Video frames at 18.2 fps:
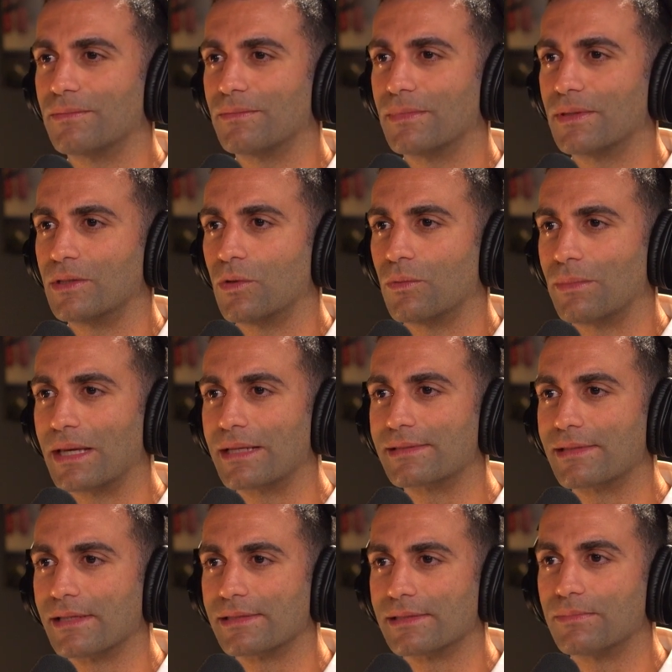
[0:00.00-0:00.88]

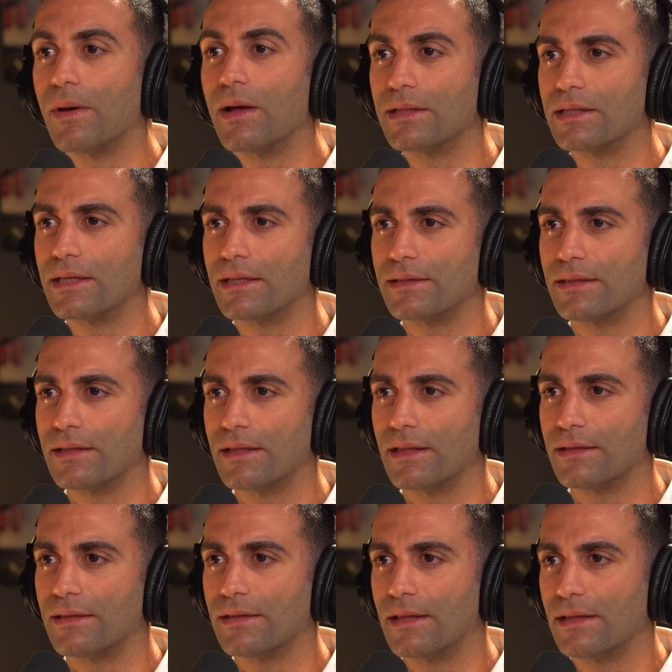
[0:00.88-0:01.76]
makes us money
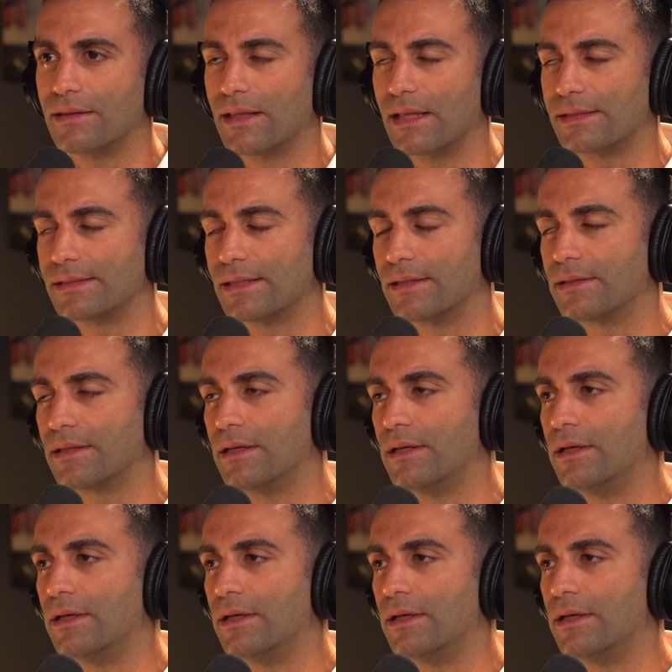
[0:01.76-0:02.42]
and that's it.